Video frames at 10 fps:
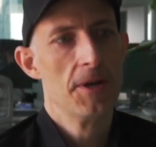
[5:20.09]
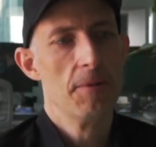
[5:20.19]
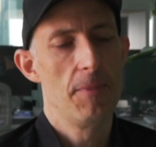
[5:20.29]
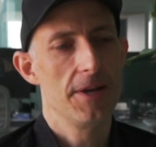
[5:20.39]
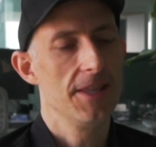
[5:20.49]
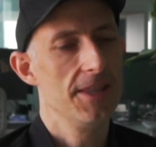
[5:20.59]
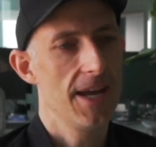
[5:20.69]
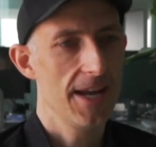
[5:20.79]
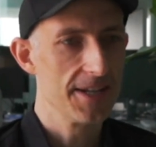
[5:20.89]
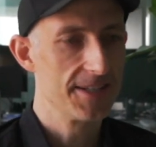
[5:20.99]
but in the
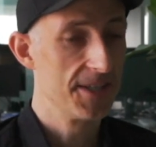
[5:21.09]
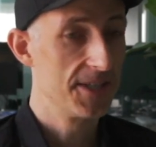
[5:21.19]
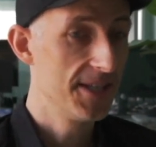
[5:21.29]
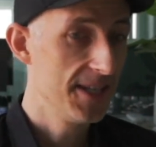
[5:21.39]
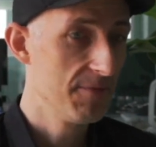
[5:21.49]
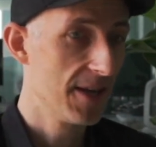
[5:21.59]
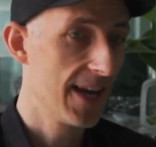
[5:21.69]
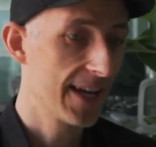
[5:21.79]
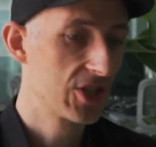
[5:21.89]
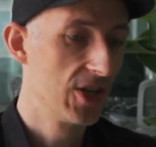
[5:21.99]
end, it's the team that
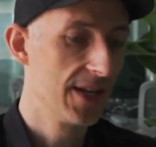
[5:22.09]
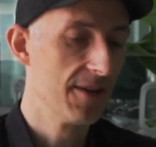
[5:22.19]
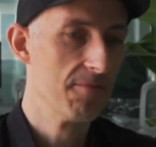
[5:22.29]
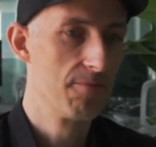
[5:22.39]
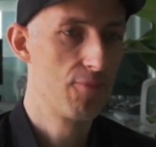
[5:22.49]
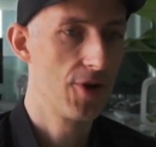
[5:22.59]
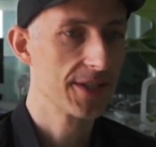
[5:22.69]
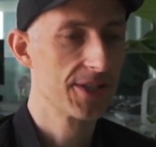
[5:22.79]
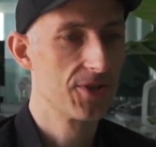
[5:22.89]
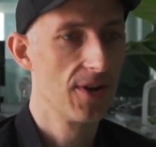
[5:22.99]
actually brings
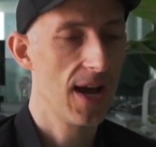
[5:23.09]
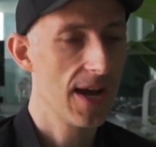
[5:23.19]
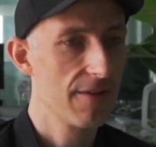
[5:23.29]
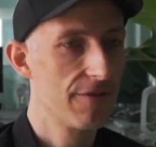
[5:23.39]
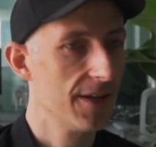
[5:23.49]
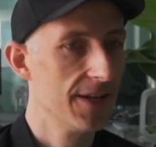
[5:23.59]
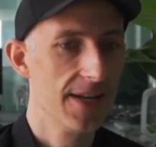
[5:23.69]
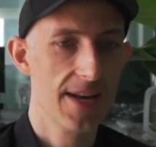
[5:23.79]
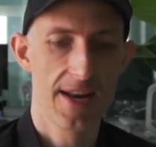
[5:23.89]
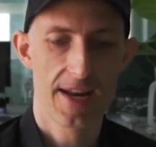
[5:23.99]
it to life in
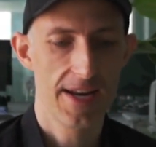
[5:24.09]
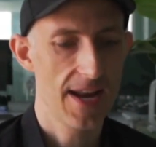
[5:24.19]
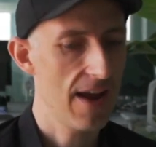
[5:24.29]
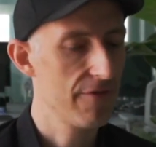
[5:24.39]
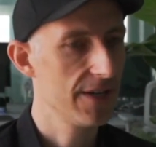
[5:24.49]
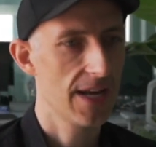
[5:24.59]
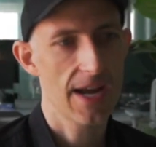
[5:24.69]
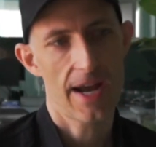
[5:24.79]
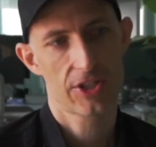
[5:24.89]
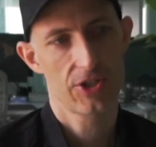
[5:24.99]
everyday
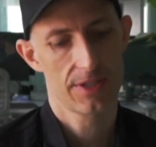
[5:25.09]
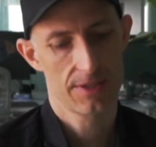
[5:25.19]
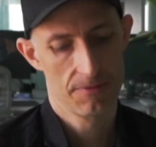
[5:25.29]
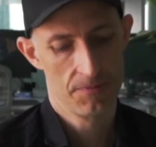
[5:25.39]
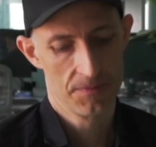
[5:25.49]
actions.